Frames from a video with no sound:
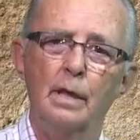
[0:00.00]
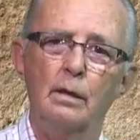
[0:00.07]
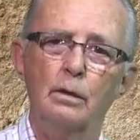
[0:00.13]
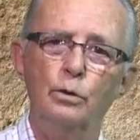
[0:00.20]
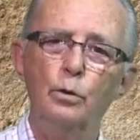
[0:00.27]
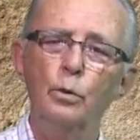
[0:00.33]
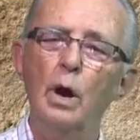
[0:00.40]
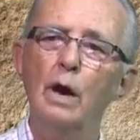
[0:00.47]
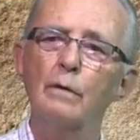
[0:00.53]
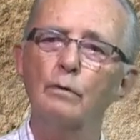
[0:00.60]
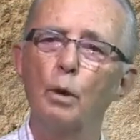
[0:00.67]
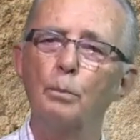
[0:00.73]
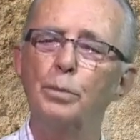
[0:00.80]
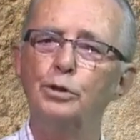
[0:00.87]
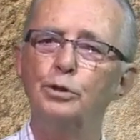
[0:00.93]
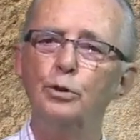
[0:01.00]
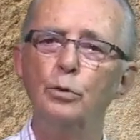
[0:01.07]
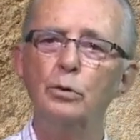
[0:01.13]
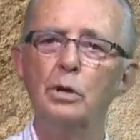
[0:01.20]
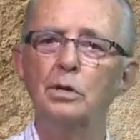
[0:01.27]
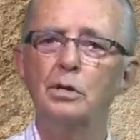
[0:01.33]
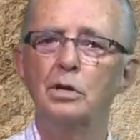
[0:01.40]
You have
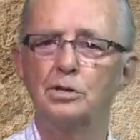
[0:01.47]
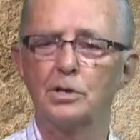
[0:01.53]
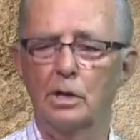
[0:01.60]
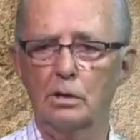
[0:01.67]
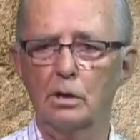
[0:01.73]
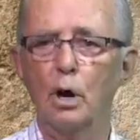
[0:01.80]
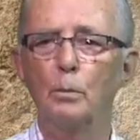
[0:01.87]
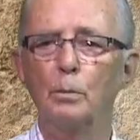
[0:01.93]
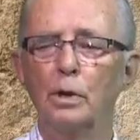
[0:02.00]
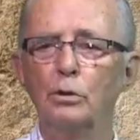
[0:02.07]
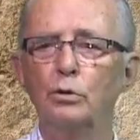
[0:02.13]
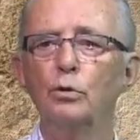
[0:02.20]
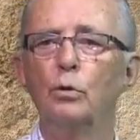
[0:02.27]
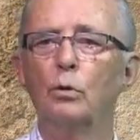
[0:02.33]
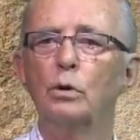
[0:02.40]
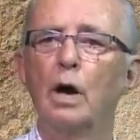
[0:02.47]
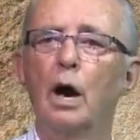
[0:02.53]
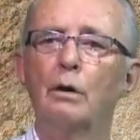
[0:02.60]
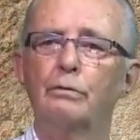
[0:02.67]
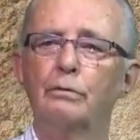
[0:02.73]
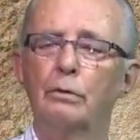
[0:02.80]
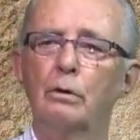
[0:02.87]
opportunities that come into your
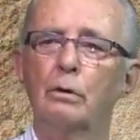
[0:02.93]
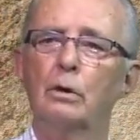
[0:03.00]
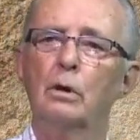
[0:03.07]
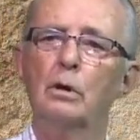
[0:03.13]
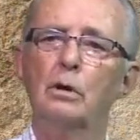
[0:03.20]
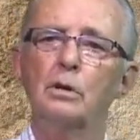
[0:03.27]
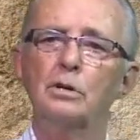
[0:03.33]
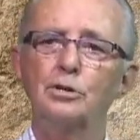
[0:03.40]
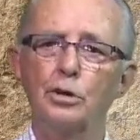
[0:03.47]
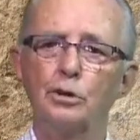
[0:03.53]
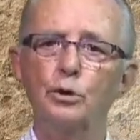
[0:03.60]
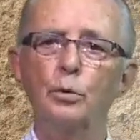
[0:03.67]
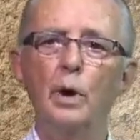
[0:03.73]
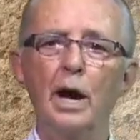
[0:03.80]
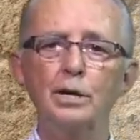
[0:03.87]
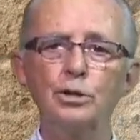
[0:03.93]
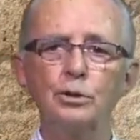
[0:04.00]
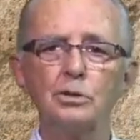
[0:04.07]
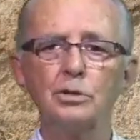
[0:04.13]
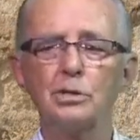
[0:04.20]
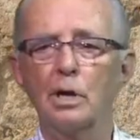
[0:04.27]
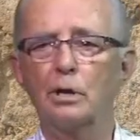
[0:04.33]
life,
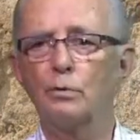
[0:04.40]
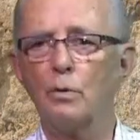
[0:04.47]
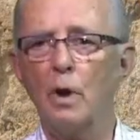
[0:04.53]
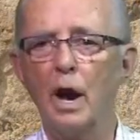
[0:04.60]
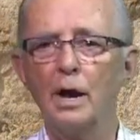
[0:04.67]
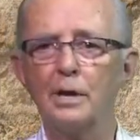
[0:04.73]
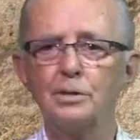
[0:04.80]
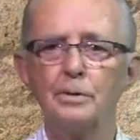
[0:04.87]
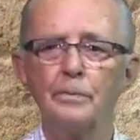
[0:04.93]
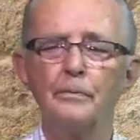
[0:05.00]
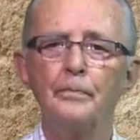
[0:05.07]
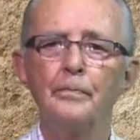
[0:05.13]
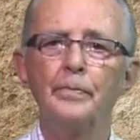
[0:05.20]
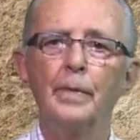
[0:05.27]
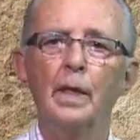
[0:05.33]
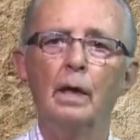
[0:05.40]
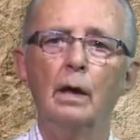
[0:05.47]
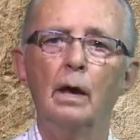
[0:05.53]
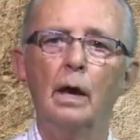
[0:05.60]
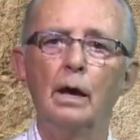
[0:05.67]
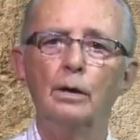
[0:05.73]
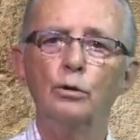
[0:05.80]
situations that rise,
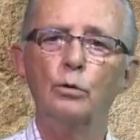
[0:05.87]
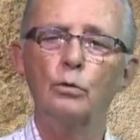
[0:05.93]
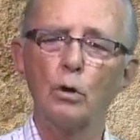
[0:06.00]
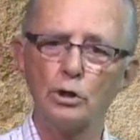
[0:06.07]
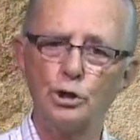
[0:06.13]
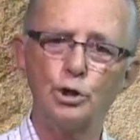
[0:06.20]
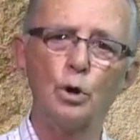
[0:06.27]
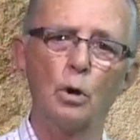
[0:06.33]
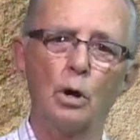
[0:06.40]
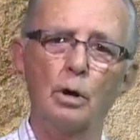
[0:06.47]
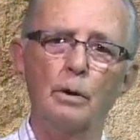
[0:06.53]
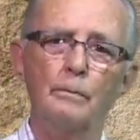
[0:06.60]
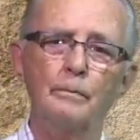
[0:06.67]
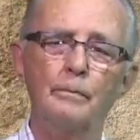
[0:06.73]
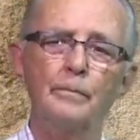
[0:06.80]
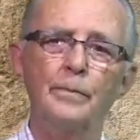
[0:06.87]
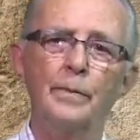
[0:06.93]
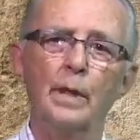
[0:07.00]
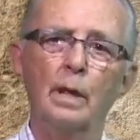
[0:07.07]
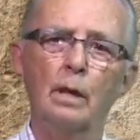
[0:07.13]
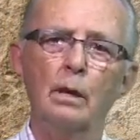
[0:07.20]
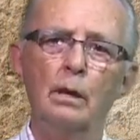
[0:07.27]
and you're not sure.
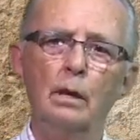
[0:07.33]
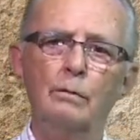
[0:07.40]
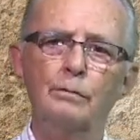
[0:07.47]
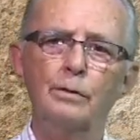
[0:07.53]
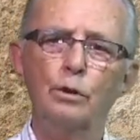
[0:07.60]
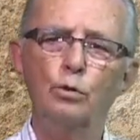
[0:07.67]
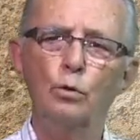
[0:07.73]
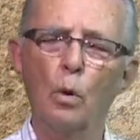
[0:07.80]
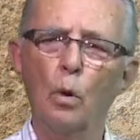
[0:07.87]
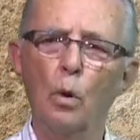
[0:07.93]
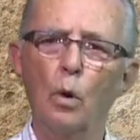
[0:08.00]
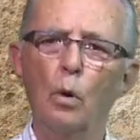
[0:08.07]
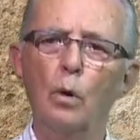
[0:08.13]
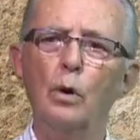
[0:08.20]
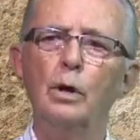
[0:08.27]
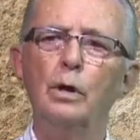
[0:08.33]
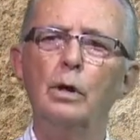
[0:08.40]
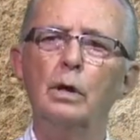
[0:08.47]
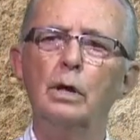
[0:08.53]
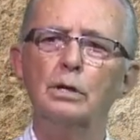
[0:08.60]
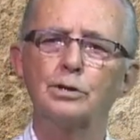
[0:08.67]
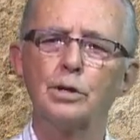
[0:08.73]
If the door
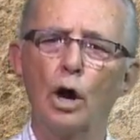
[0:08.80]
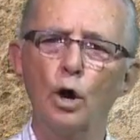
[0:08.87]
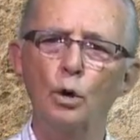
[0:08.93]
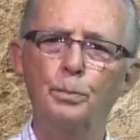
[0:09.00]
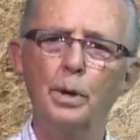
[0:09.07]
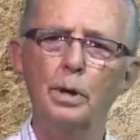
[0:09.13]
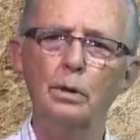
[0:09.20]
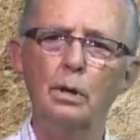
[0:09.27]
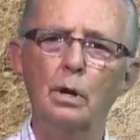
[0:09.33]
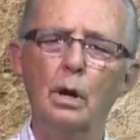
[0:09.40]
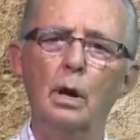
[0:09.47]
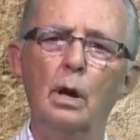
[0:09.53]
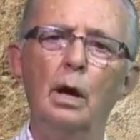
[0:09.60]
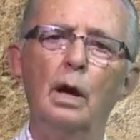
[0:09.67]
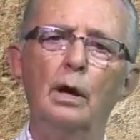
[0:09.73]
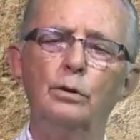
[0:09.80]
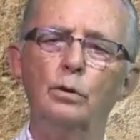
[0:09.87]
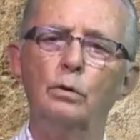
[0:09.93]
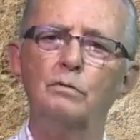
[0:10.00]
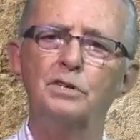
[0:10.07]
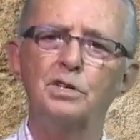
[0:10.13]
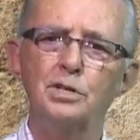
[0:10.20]
is open and
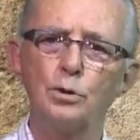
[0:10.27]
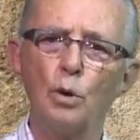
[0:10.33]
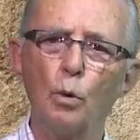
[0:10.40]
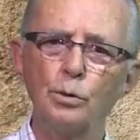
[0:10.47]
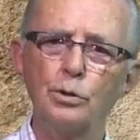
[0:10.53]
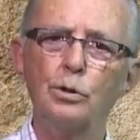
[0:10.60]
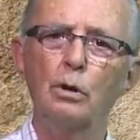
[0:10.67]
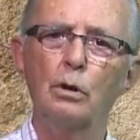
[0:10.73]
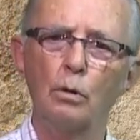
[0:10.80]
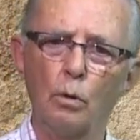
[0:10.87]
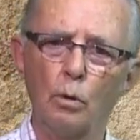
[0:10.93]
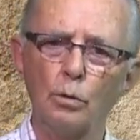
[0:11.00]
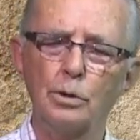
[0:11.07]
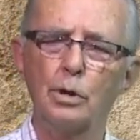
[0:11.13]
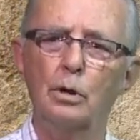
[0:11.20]
you've sought the Lord,